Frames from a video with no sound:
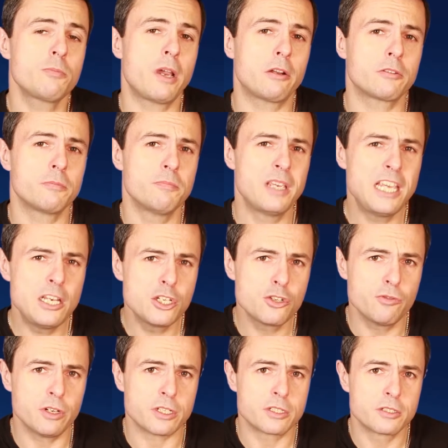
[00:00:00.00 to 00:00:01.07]
about
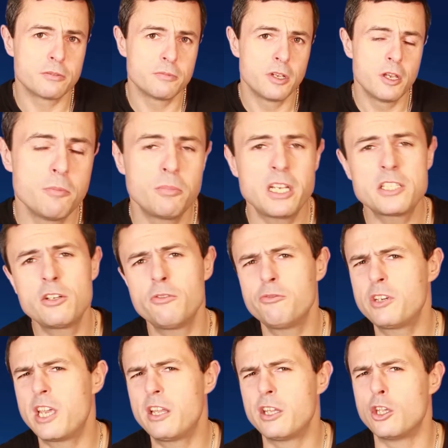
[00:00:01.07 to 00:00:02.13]
injuries, but let's not
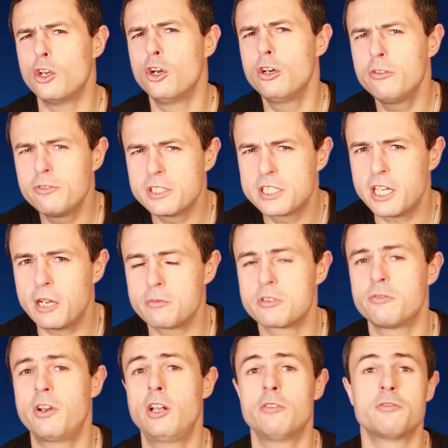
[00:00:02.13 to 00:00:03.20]
forget the other types
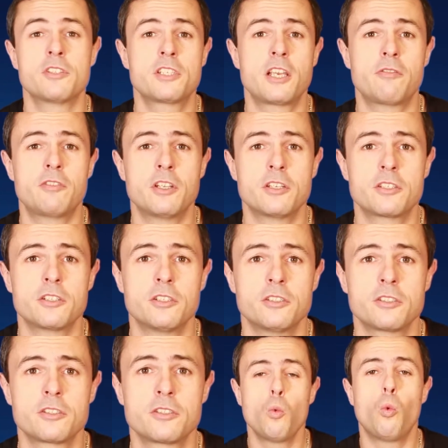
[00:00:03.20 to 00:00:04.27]
of health and safety
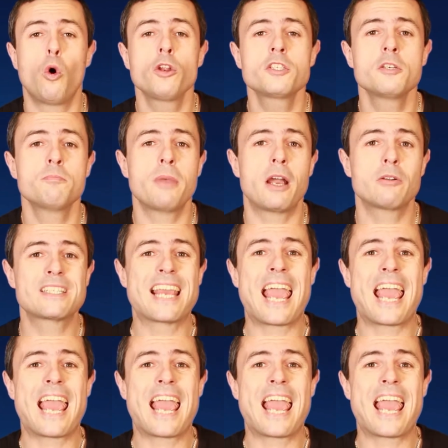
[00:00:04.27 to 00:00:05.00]
incidents. What about